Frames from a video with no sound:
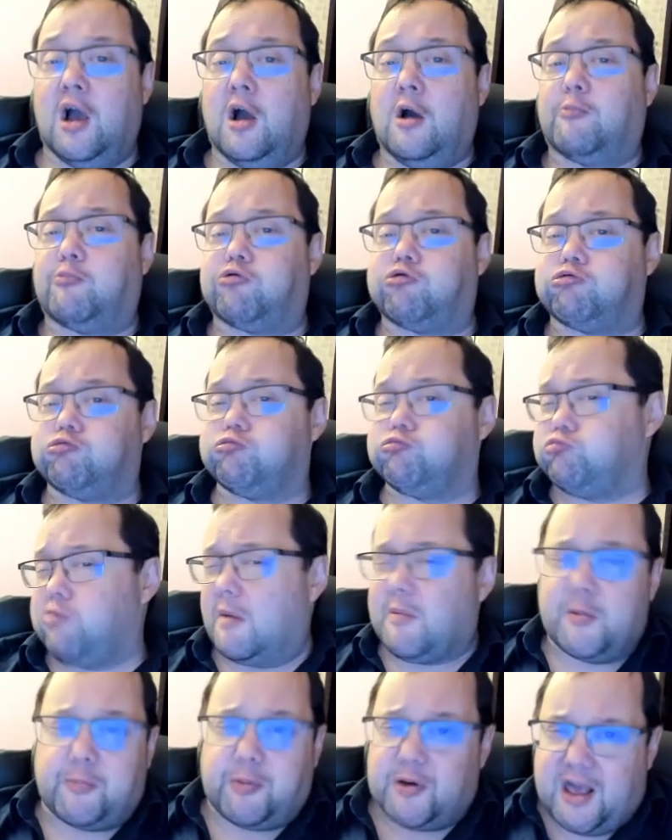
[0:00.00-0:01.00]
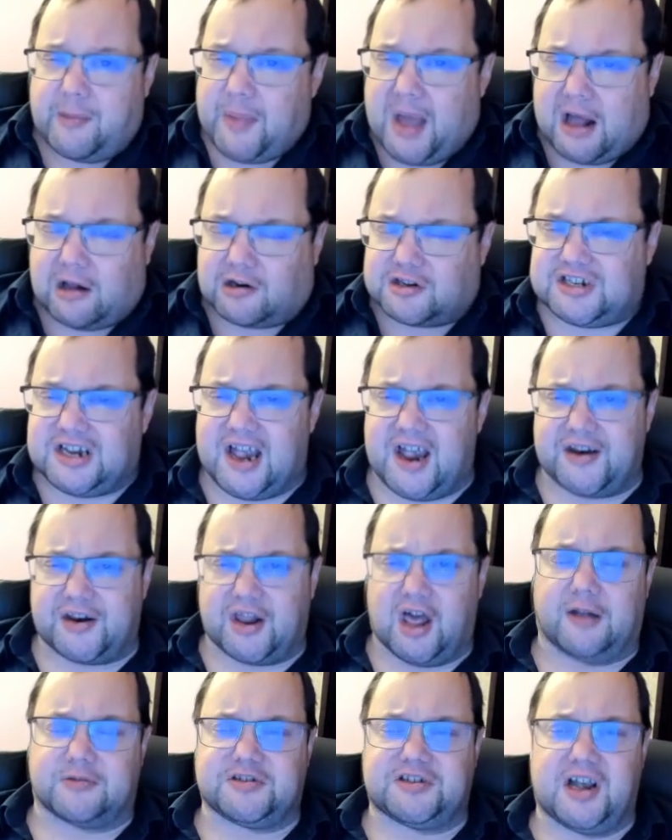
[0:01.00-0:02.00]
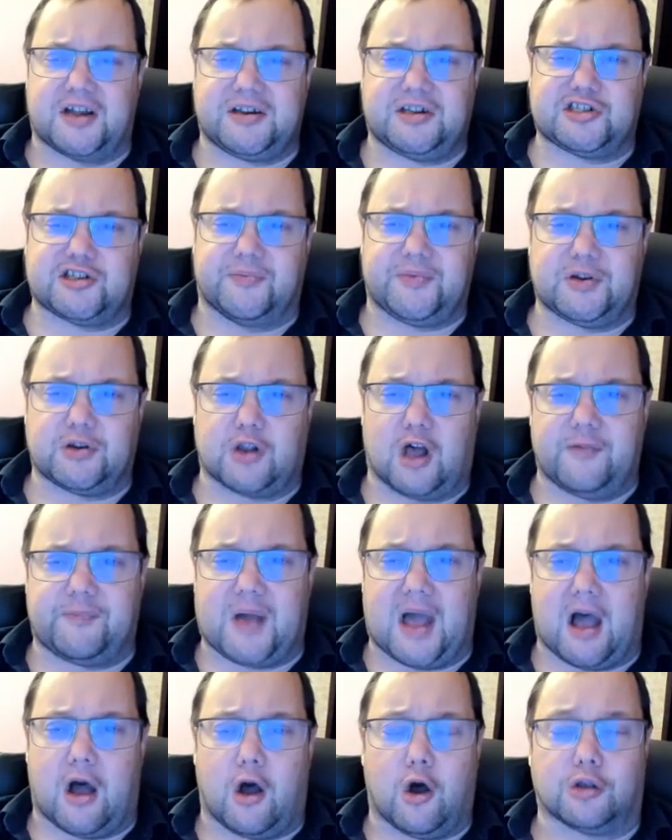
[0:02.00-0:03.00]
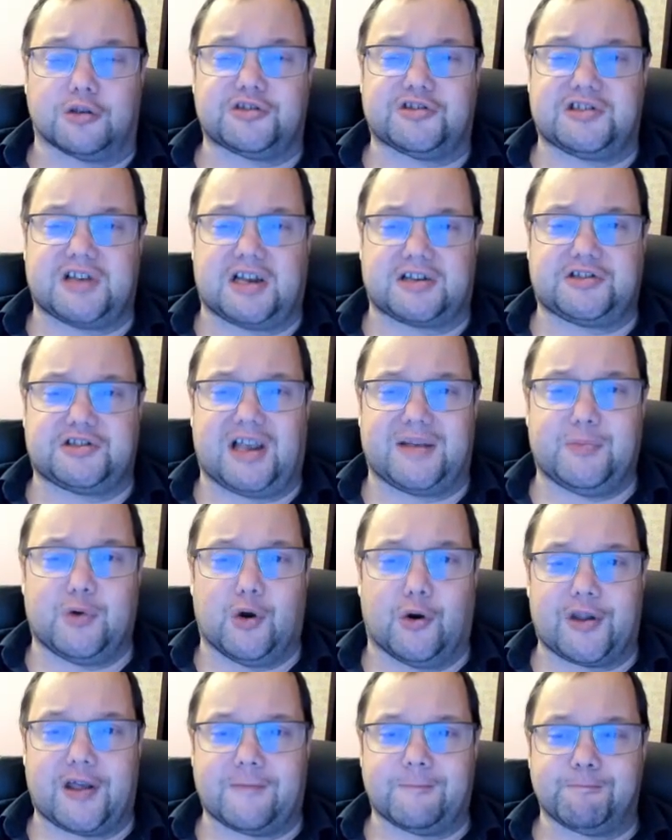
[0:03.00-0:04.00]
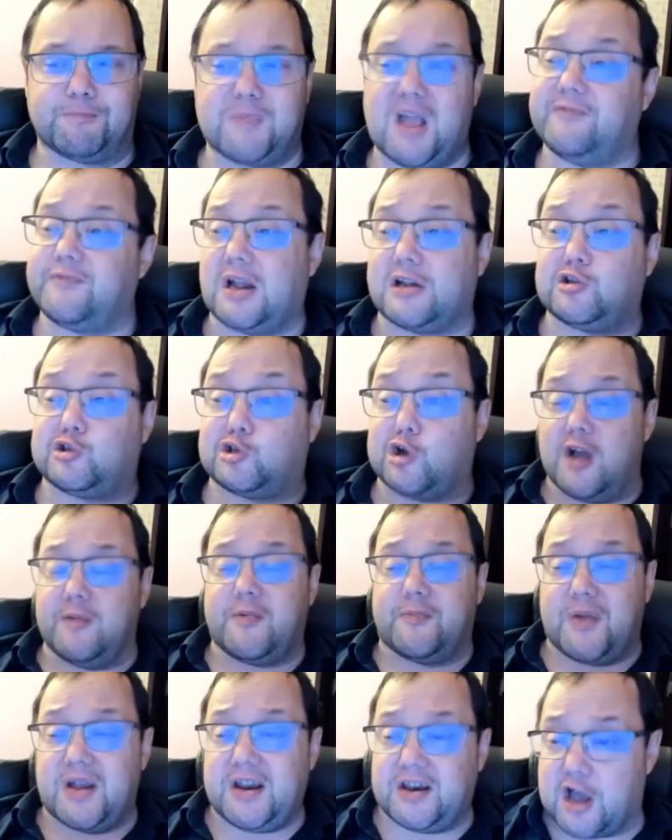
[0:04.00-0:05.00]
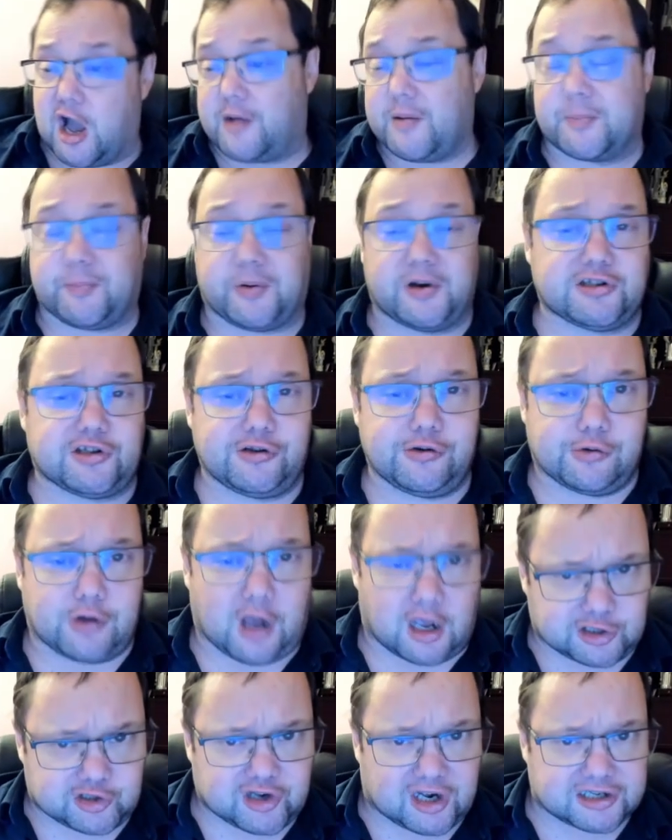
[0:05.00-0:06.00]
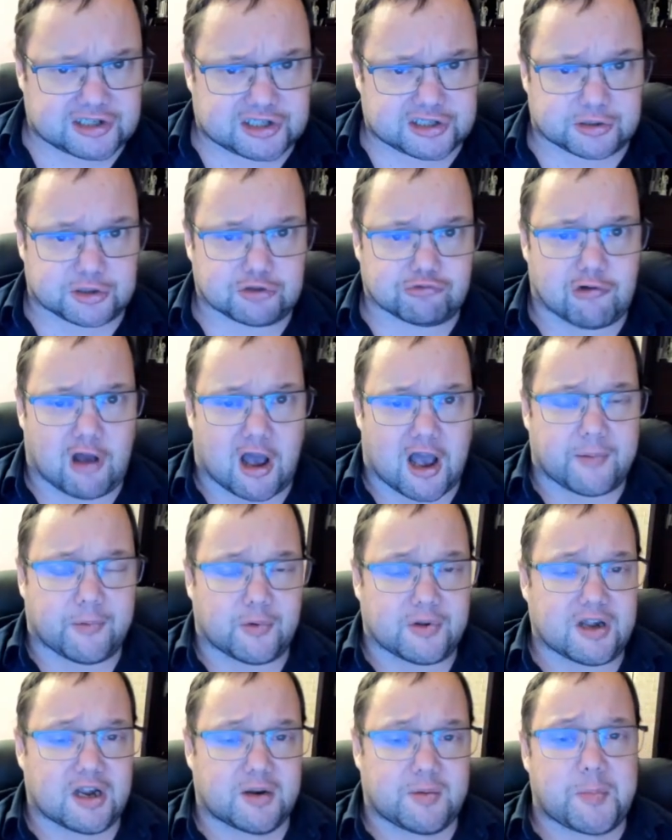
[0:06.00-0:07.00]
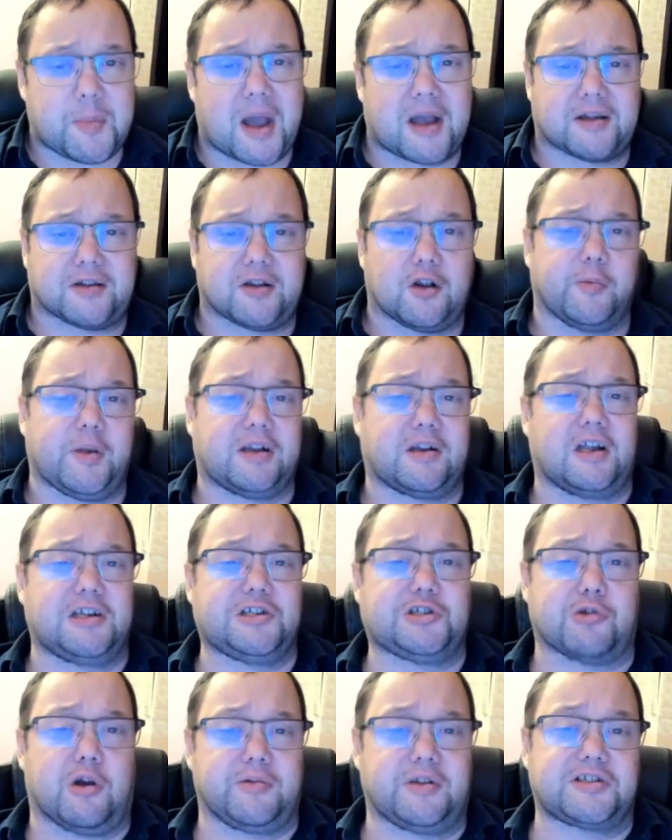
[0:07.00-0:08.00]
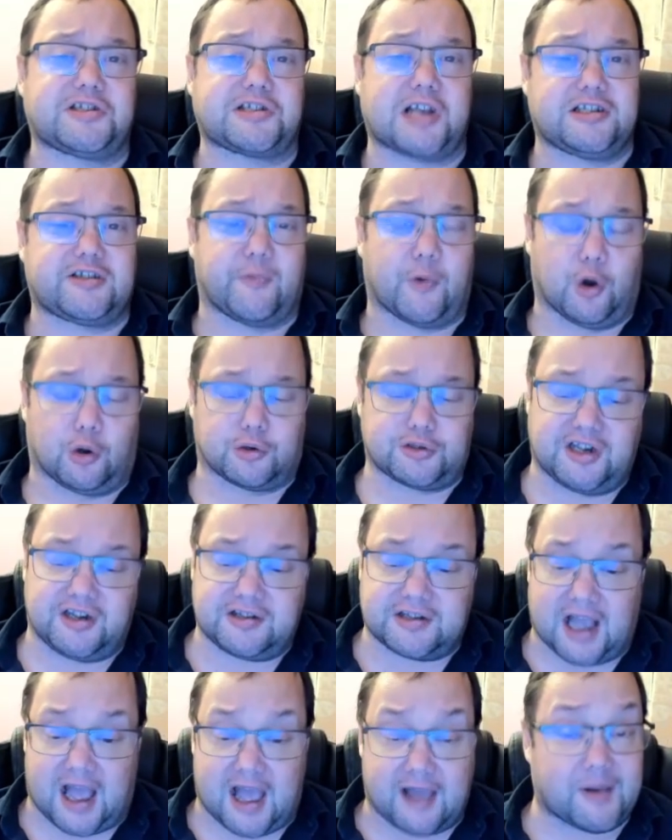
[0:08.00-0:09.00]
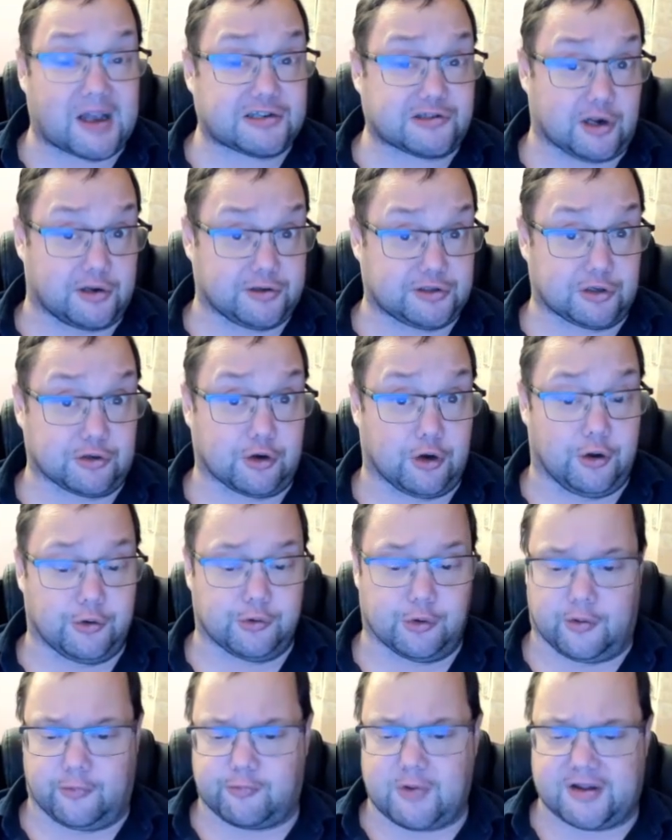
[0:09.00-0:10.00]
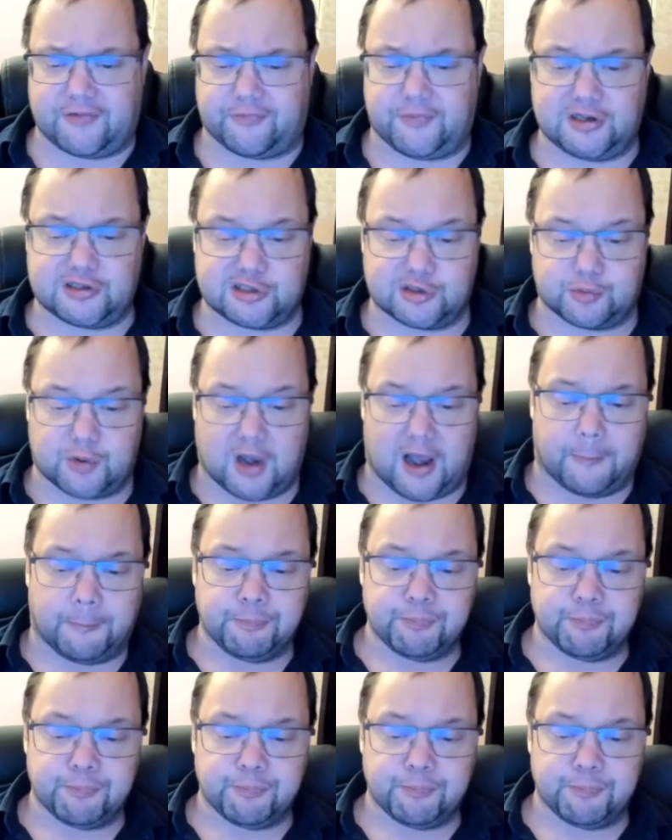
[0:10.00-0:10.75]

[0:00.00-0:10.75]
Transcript: probably about 10, half 10, something like that on Saturday morning. If you enjoy the video, then please you like, share, subscribe, and we're going to be back a little bit later on, your 10 to 14 day. That's going to include all the break feats as well.